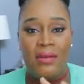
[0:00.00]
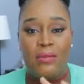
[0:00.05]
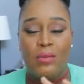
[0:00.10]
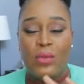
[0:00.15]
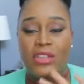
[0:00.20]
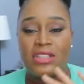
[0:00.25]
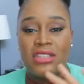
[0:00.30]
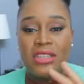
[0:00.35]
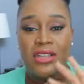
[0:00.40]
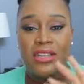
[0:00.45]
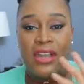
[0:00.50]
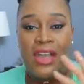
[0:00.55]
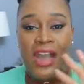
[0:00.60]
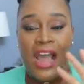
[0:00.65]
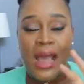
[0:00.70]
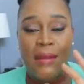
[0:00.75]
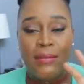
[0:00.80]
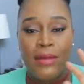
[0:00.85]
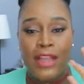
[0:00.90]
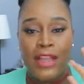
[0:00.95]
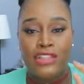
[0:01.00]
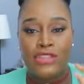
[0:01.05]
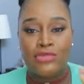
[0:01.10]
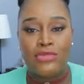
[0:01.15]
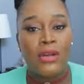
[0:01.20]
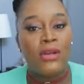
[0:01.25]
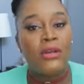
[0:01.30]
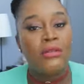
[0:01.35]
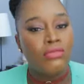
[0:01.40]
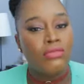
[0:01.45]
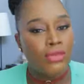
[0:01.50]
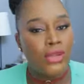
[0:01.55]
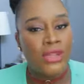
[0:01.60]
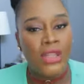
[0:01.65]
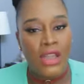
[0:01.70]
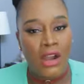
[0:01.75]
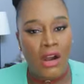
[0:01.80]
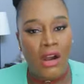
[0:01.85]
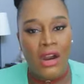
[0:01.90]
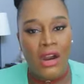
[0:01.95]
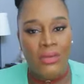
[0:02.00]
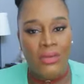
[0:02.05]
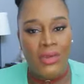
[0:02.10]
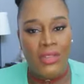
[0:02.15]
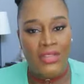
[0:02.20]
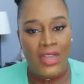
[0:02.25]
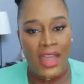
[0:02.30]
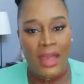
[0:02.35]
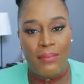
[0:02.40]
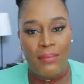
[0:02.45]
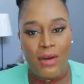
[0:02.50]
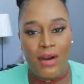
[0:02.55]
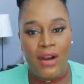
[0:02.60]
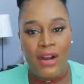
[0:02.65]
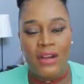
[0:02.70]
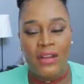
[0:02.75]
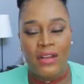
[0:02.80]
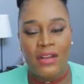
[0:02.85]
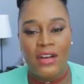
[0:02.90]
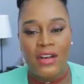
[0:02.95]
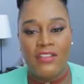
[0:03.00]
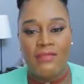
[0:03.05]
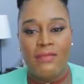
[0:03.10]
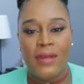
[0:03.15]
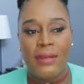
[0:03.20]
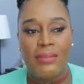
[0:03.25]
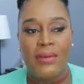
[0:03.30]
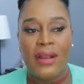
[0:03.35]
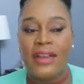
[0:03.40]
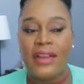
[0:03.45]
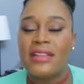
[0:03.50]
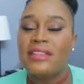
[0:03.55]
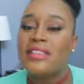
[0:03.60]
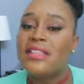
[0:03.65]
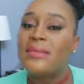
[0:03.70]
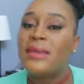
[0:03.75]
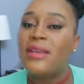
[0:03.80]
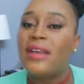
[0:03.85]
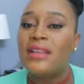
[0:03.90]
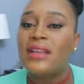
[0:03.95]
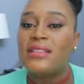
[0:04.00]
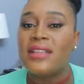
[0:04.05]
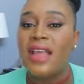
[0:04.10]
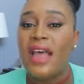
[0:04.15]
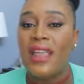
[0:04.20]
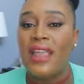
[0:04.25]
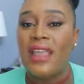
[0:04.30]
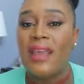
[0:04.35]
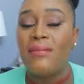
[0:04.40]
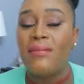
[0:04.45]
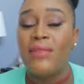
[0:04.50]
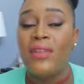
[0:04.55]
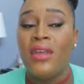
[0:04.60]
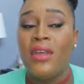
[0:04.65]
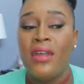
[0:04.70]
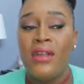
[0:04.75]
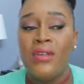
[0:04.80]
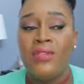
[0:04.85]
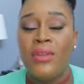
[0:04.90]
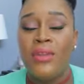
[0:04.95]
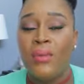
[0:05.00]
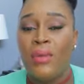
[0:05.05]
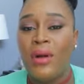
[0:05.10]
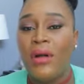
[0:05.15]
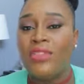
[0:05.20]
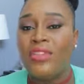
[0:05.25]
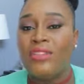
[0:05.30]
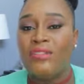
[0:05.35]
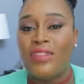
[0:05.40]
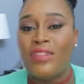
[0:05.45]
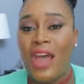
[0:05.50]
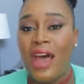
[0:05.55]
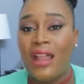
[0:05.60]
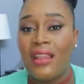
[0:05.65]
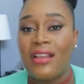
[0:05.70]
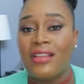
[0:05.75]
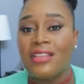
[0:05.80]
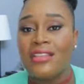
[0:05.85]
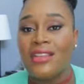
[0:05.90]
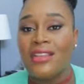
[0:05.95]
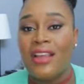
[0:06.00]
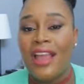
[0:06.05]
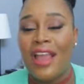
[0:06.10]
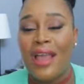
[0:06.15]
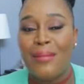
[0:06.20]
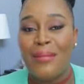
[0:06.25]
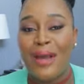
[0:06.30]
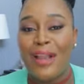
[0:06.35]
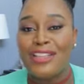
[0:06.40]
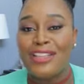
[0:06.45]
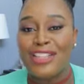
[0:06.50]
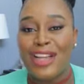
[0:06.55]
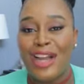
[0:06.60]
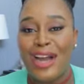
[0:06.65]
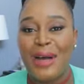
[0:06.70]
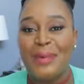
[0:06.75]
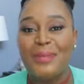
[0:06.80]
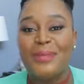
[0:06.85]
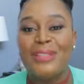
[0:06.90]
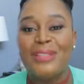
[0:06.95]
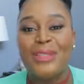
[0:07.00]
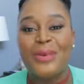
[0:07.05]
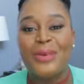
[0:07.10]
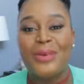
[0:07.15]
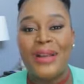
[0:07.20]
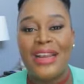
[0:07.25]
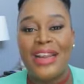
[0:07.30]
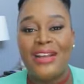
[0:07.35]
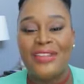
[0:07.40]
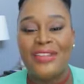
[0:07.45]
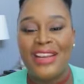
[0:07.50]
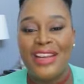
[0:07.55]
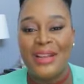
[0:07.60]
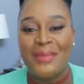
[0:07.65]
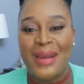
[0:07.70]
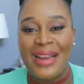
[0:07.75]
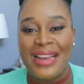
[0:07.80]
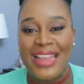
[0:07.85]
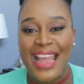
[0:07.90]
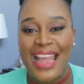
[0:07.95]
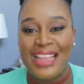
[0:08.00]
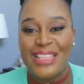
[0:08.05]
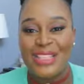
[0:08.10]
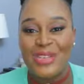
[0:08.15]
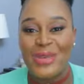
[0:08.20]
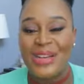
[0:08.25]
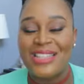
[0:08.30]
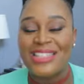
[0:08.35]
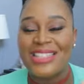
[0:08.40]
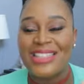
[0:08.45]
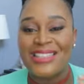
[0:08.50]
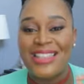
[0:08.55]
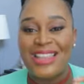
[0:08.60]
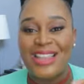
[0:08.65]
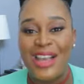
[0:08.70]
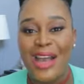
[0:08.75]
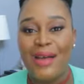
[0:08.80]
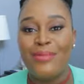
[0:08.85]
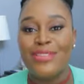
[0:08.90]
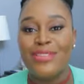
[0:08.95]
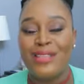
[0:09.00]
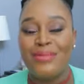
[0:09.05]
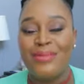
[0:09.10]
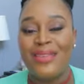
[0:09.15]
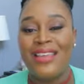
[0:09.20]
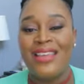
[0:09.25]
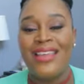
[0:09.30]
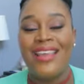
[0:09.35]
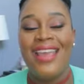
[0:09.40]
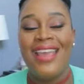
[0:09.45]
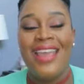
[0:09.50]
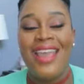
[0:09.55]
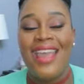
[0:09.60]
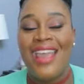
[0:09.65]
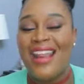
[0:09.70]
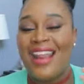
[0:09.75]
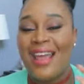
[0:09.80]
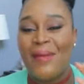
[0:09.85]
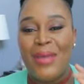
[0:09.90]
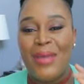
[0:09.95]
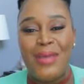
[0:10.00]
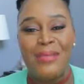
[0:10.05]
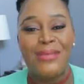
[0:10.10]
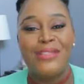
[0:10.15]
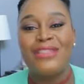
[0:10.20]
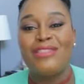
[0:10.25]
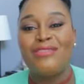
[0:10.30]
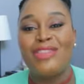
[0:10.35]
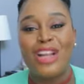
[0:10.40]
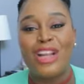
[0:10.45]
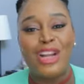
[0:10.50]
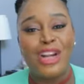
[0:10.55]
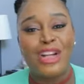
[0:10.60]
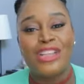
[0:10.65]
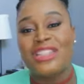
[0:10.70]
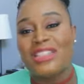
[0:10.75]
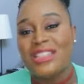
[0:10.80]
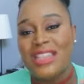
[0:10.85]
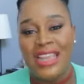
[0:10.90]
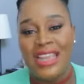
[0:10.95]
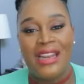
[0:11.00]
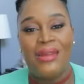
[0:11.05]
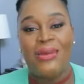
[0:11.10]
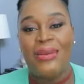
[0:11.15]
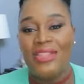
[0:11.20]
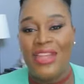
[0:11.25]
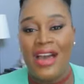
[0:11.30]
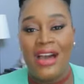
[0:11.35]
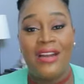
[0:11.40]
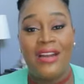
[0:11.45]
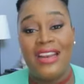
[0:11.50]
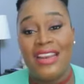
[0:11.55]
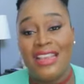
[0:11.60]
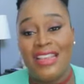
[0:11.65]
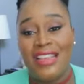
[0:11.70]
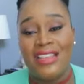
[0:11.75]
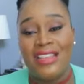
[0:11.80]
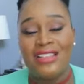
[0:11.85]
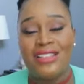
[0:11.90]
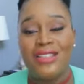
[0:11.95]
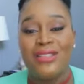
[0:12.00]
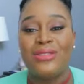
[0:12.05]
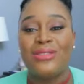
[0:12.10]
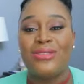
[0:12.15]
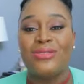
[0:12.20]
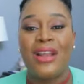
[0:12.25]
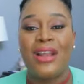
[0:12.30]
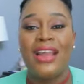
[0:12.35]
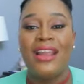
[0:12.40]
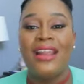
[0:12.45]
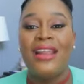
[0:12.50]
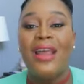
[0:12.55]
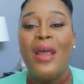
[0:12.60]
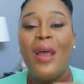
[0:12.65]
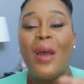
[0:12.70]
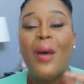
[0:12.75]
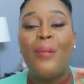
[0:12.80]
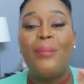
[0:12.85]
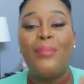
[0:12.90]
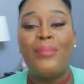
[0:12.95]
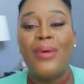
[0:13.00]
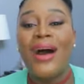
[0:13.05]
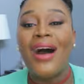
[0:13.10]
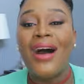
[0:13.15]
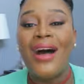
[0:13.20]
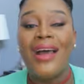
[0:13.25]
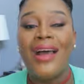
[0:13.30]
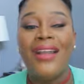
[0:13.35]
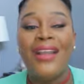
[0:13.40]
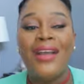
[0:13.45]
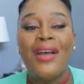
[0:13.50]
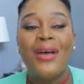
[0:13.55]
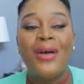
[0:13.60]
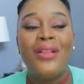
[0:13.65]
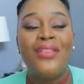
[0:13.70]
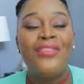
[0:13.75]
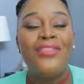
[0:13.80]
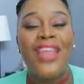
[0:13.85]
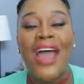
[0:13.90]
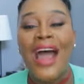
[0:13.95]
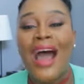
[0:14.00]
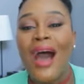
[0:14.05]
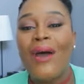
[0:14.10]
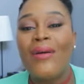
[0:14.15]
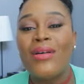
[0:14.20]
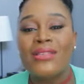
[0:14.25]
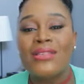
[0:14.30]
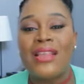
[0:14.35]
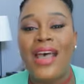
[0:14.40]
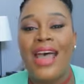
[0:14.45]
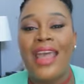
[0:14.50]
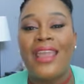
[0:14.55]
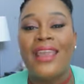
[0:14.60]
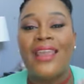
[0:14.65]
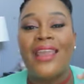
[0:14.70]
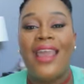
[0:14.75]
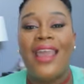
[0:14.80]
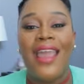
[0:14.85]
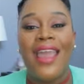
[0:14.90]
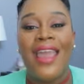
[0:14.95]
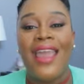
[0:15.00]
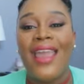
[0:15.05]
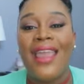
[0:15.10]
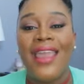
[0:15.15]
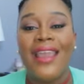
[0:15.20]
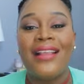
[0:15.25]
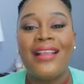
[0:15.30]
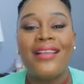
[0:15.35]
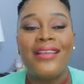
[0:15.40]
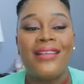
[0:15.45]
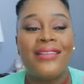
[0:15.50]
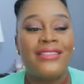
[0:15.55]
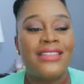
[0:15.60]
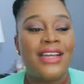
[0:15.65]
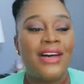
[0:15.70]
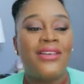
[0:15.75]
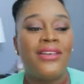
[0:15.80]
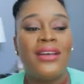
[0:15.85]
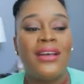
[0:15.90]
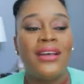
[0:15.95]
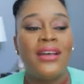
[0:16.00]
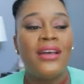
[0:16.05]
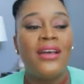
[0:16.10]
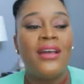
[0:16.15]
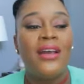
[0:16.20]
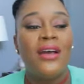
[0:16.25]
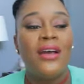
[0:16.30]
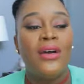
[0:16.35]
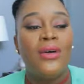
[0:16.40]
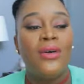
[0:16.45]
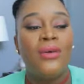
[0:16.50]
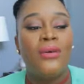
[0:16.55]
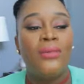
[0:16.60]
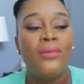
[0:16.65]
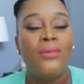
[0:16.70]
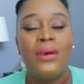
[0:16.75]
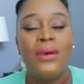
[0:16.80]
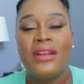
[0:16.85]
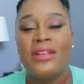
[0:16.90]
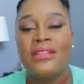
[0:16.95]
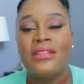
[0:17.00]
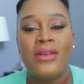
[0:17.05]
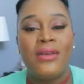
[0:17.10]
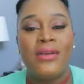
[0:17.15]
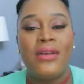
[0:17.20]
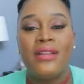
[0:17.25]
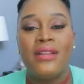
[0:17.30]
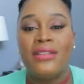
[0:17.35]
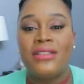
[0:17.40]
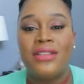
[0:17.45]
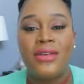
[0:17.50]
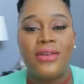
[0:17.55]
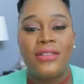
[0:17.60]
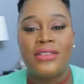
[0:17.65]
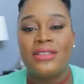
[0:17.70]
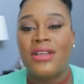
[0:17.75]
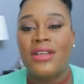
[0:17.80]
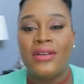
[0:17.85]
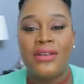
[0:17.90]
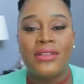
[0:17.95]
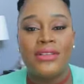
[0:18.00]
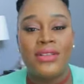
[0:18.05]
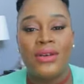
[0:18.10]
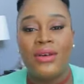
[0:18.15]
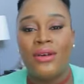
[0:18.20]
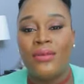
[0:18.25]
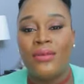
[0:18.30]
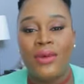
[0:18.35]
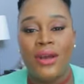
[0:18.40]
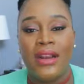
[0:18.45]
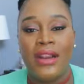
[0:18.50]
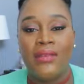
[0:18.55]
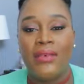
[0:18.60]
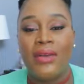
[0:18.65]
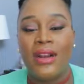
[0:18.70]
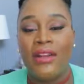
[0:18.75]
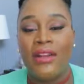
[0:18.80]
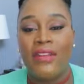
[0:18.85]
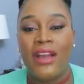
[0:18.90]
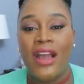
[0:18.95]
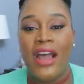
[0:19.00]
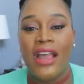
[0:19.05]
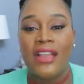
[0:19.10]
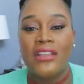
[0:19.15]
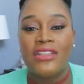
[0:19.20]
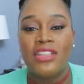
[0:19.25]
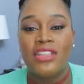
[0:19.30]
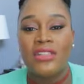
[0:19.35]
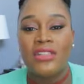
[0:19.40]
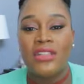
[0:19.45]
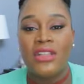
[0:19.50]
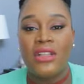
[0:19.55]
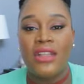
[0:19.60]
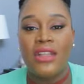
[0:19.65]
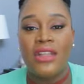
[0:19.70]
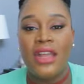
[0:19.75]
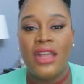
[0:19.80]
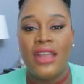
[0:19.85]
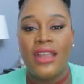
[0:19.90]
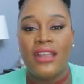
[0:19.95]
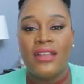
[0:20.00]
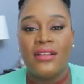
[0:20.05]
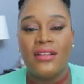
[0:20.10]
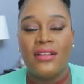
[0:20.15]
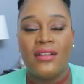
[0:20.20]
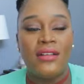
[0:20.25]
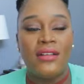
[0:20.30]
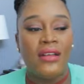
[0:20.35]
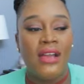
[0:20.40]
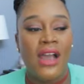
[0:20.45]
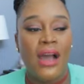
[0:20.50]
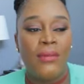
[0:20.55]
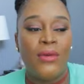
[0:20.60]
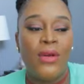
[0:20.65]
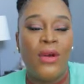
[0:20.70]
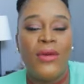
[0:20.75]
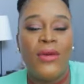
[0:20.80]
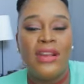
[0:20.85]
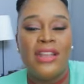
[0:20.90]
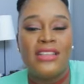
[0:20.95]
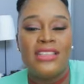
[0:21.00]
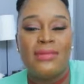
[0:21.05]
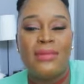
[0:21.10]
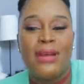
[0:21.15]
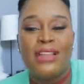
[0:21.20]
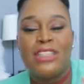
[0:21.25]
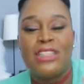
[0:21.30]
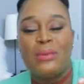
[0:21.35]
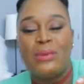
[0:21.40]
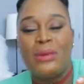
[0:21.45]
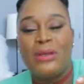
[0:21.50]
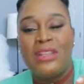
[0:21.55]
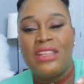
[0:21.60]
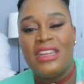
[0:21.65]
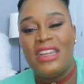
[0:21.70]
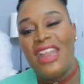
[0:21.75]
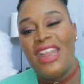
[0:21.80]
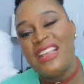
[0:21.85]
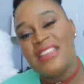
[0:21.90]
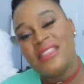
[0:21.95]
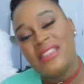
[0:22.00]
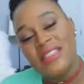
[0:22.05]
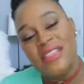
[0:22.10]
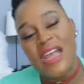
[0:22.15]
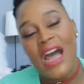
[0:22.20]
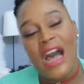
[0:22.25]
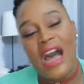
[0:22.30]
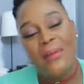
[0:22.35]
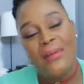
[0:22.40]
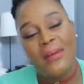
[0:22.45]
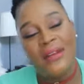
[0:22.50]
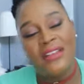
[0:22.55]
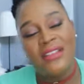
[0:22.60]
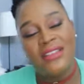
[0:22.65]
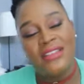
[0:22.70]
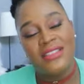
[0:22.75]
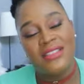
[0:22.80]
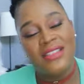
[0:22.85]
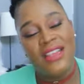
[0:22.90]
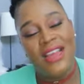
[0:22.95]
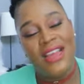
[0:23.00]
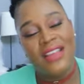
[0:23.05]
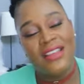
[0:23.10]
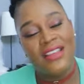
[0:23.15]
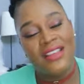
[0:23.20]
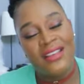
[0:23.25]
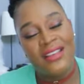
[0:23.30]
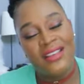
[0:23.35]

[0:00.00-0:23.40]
which I struggle really hard with that part of my pregnancy, because I am the wealth of knowledge at my job. So whenever anybody has questions, they come to me, and I'm able to regurgitate it without any issues, right? But now it's like, hey, Delca, what is so and so and so and so and whatever. I just literally like, I'm going into my spiel, and then I stop, and it's just like,